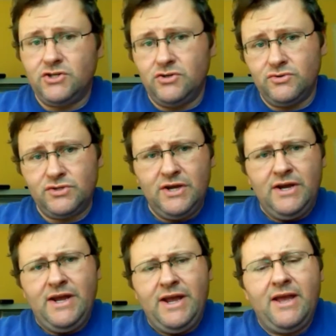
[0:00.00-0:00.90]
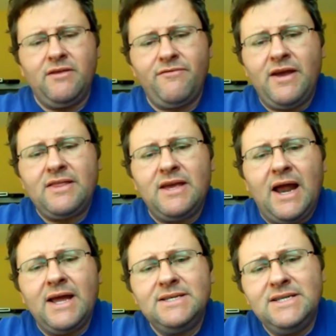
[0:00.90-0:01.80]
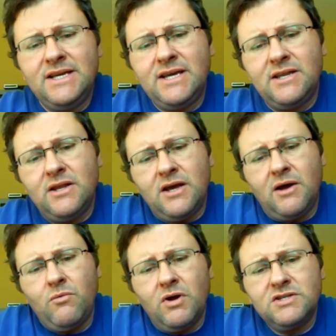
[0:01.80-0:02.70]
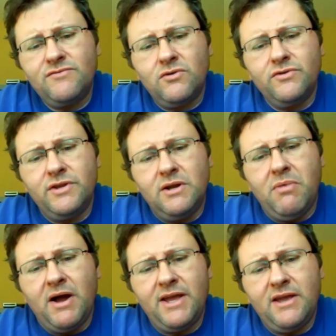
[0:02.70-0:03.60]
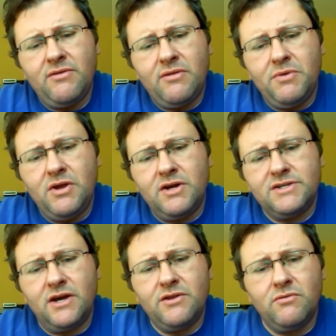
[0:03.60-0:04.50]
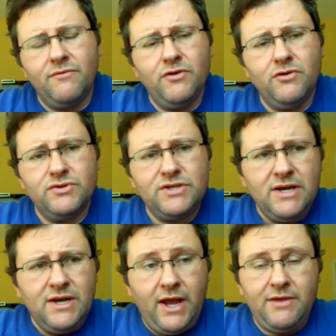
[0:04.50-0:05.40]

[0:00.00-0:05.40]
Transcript: issues, and the fact that I was fooled into buying it because other reviews